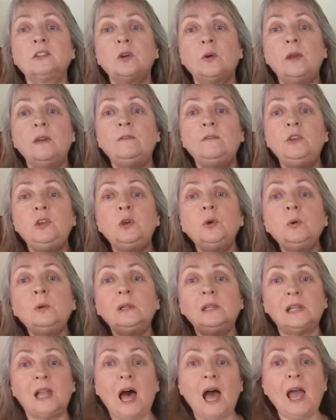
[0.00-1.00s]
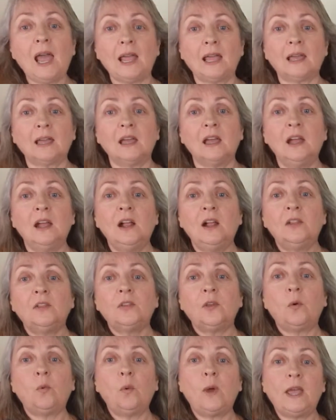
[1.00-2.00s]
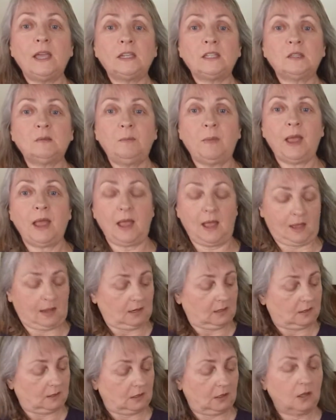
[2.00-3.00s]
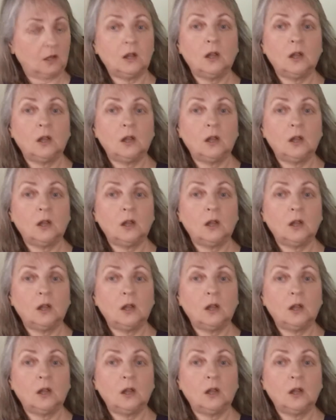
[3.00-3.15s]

So if you like the waistband,